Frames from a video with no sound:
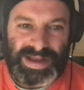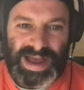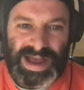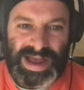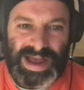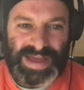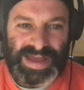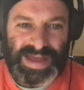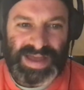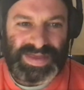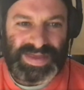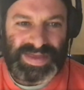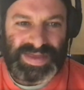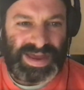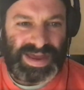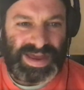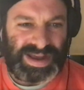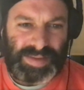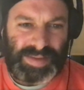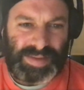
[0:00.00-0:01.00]
And then a couple
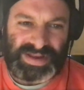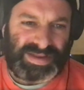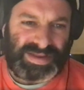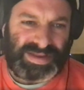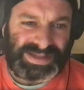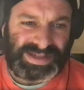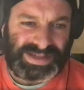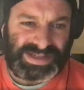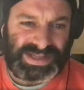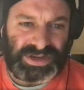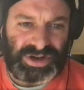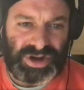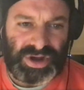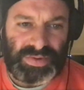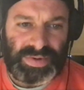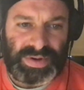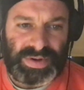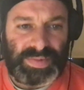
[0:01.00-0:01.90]
other things, just, you know, we,